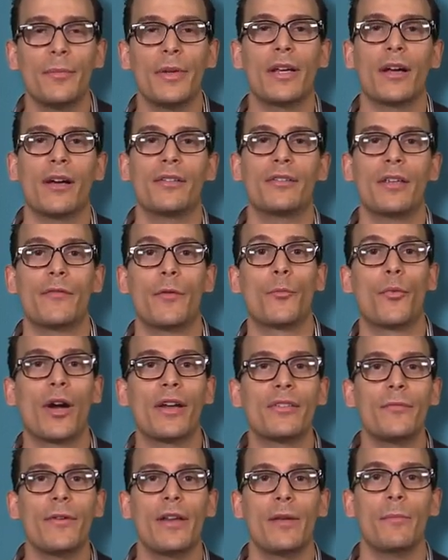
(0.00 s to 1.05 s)
because if a
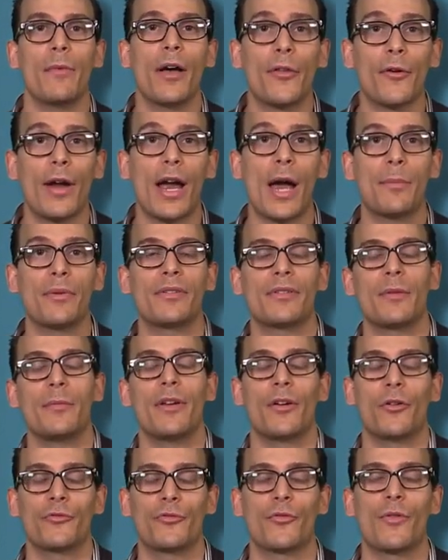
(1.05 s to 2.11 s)
breastfeeding mother happens to be
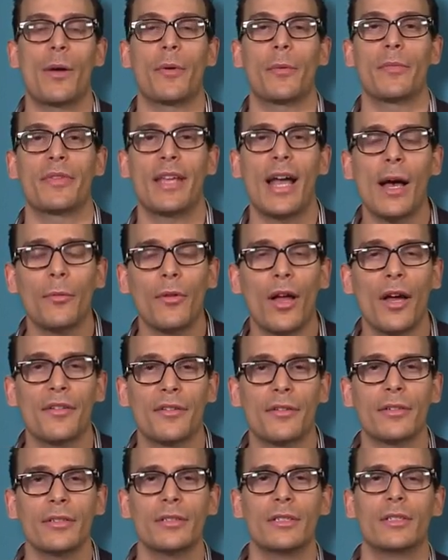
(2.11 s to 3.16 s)
an ultra-rapid
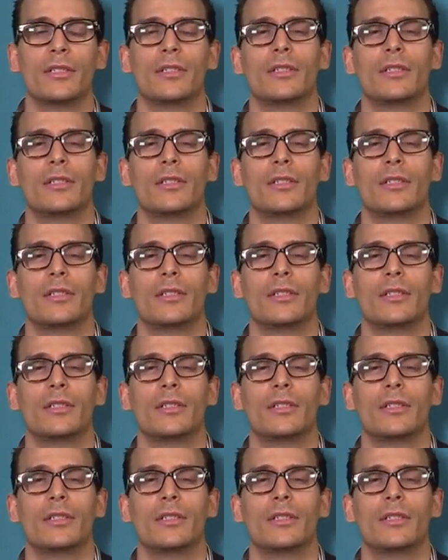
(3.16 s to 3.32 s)
metabolizer